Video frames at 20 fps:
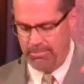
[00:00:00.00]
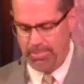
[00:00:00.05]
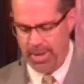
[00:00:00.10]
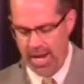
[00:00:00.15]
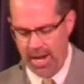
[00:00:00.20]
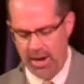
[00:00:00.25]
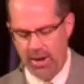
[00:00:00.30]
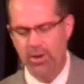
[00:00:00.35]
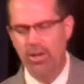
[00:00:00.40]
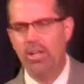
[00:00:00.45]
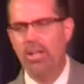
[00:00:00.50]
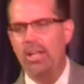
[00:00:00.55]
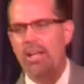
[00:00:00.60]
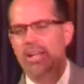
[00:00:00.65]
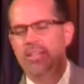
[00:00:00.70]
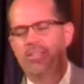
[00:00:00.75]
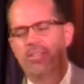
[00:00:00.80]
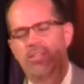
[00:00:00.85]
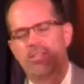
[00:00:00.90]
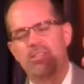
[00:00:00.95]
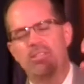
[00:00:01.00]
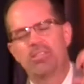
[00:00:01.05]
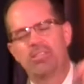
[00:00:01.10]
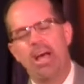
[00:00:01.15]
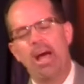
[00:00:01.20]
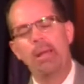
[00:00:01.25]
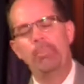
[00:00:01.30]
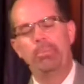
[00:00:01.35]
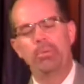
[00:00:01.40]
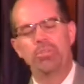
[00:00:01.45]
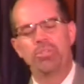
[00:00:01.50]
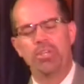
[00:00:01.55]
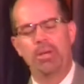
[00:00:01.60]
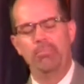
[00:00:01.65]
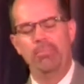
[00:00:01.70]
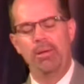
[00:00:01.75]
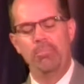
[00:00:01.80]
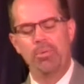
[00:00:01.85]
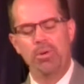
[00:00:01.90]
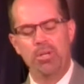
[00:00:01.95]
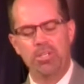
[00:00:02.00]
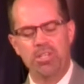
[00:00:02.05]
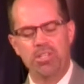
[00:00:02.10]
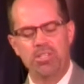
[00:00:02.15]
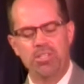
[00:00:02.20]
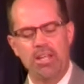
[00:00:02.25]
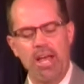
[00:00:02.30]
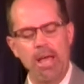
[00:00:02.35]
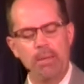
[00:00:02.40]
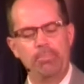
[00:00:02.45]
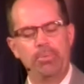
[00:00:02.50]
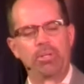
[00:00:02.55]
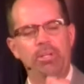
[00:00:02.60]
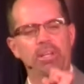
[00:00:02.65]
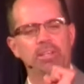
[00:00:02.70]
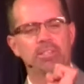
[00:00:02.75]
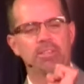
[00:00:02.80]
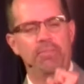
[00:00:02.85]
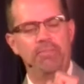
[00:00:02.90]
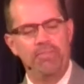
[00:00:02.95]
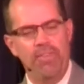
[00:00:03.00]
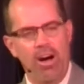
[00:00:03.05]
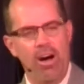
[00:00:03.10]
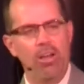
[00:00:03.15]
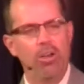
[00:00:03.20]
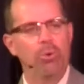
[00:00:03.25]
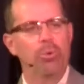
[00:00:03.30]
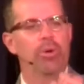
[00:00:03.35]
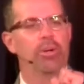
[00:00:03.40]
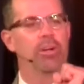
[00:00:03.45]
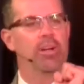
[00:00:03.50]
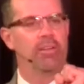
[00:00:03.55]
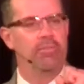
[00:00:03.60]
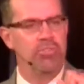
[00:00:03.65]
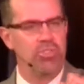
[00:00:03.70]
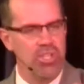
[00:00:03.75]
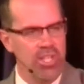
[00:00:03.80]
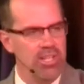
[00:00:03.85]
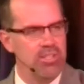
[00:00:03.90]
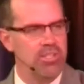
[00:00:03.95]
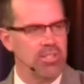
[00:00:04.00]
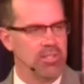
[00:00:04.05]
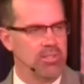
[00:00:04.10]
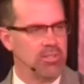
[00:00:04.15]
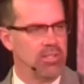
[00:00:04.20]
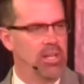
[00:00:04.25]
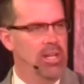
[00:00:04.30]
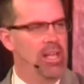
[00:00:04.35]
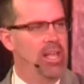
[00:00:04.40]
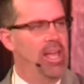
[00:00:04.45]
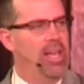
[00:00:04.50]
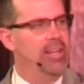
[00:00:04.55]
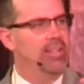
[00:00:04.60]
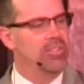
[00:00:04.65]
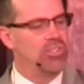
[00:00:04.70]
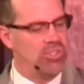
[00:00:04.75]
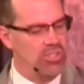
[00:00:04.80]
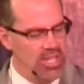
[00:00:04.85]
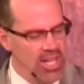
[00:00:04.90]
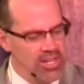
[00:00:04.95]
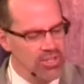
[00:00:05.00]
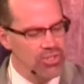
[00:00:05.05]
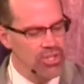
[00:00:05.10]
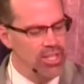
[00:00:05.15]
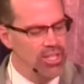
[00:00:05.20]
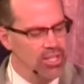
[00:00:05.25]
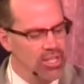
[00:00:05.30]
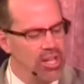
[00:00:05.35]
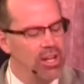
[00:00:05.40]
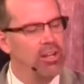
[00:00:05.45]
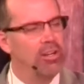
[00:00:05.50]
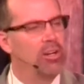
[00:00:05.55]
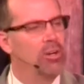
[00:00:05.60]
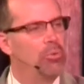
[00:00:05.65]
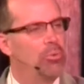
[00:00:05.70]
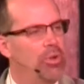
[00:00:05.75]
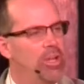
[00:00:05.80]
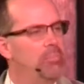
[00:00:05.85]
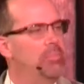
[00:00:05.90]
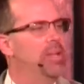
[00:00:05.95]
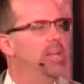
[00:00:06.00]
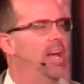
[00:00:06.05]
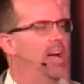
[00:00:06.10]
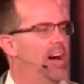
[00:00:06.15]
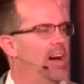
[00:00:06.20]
to bear, it's discipleship. Remember, a disciple is a follower of Jesus. It is teaching younger women